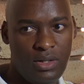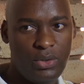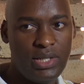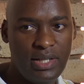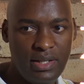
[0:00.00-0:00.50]

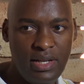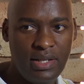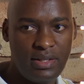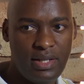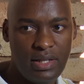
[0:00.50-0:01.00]
To a certain
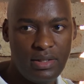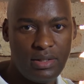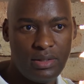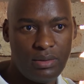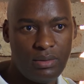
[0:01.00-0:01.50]

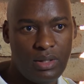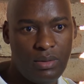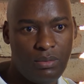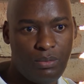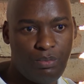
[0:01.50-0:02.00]
extent,
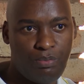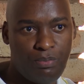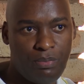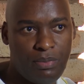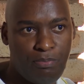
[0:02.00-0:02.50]

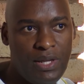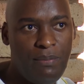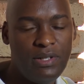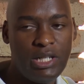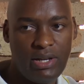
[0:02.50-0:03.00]

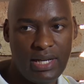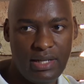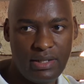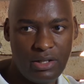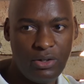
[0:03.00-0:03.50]
people in our
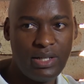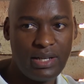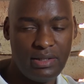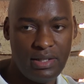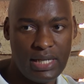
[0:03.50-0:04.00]
country are not
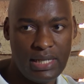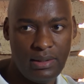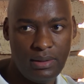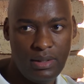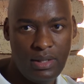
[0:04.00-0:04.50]

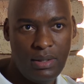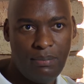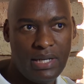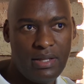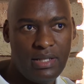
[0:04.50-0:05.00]
critical,
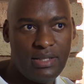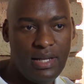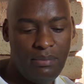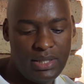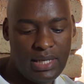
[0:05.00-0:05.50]
but at the
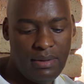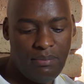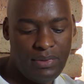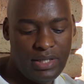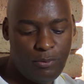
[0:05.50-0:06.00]
same
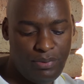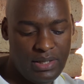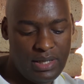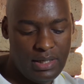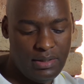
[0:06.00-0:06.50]
time, there's
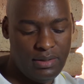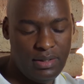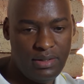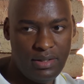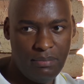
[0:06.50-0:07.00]
been a
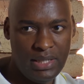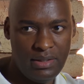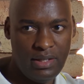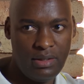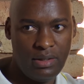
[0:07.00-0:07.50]

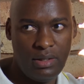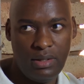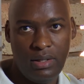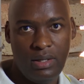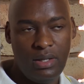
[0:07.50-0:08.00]
systematic
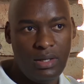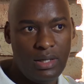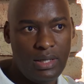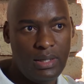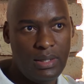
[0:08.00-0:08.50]

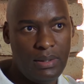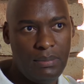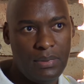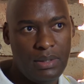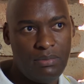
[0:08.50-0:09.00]

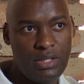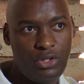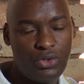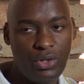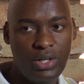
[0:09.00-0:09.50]

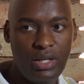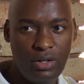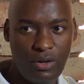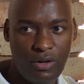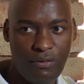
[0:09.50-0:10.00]

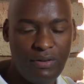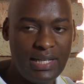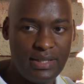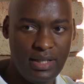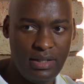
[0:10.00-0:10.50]
destroying of
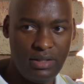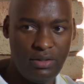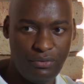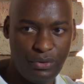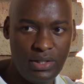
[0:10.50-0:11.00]

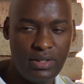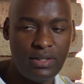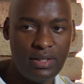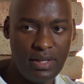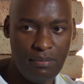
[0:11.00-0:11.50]
alternative
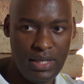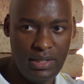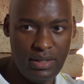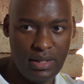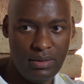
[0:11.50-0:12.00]
voices in the
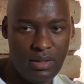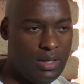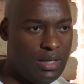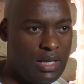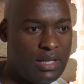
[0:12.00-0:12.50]
media.
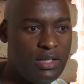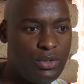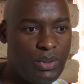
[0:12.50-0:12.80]
That is